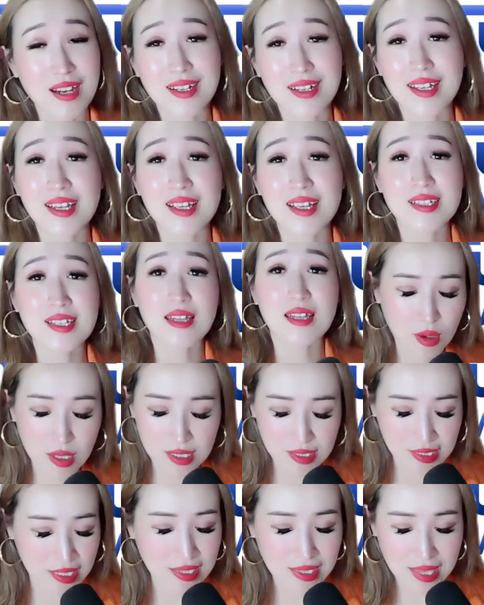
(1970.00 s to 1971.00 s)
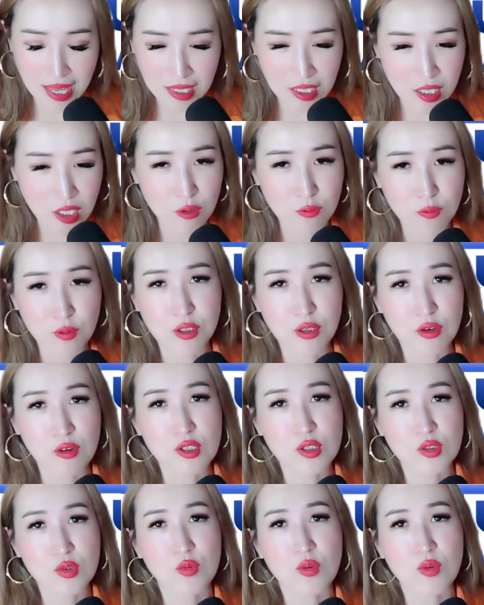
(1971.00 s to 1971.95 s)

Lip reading: done it. I want to say thank you for those